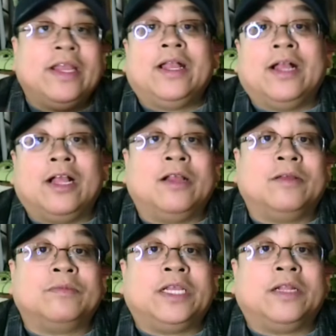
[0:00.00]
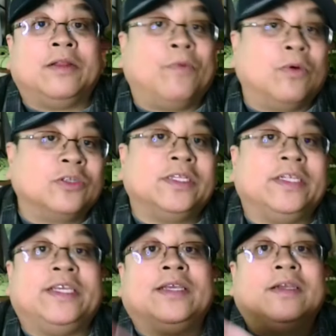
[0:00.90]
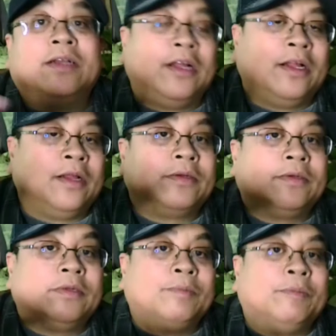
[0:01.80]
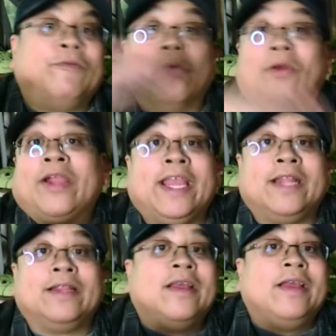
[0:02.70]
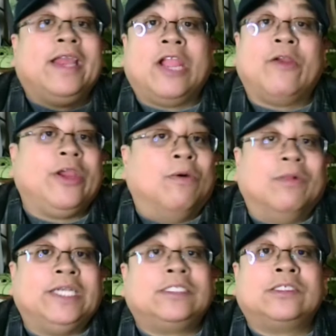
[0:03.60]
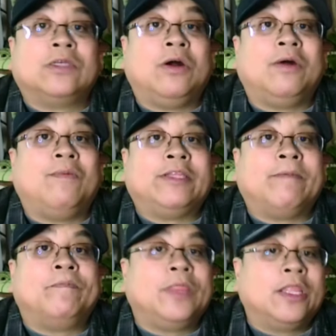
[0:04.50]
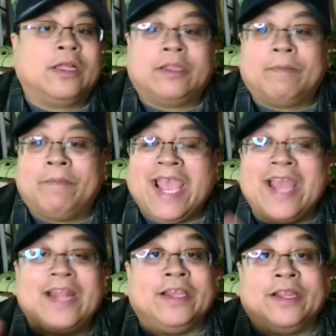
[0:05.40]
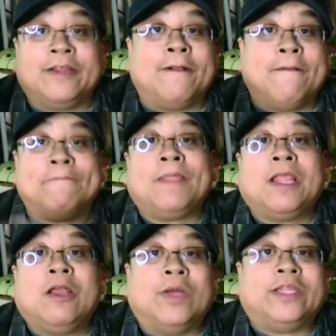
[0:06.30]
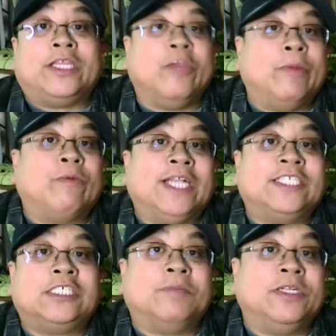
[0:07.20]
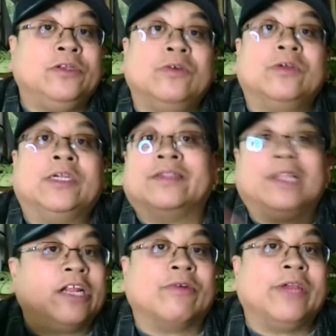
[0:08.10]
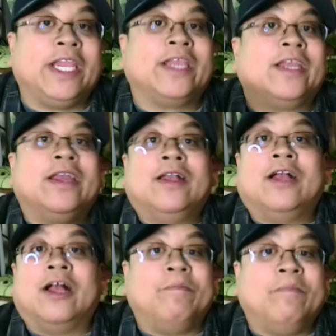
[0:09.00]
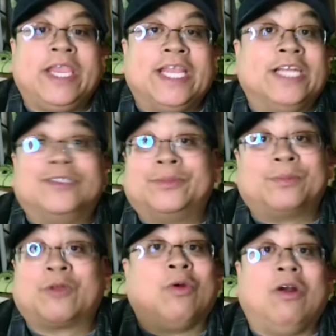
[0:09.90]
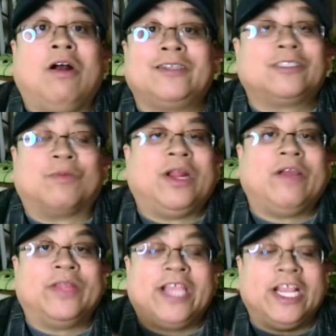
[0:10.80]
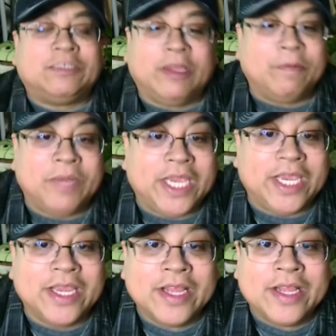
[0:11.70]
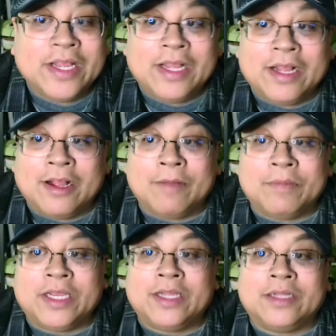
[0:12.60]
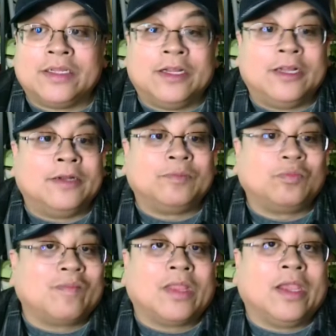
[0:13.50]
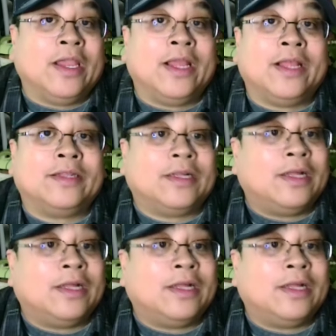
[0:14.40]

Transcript: Um, and unfortunately, uh, beforehand, Harry only saw what the uh, the bad in um, what the human race has been doing, littering, um, making crocs or whatever the case may be, um, and um, and.